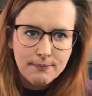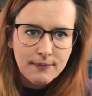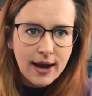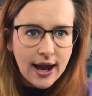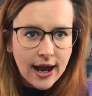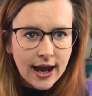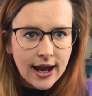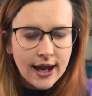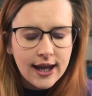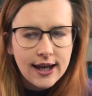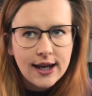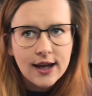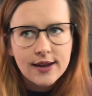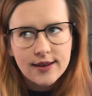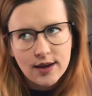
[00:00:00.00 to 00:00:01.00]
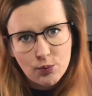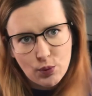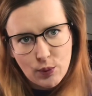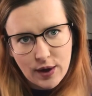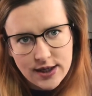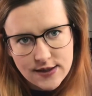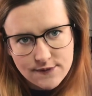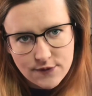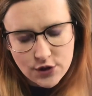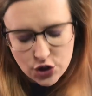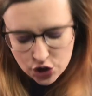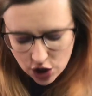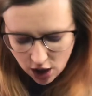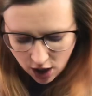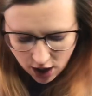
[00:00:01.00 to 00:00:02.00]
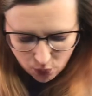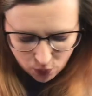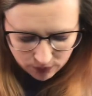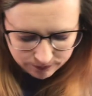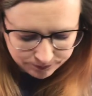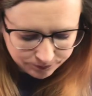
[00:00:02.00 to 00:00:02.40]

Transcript: May, then we're waiting for the July one.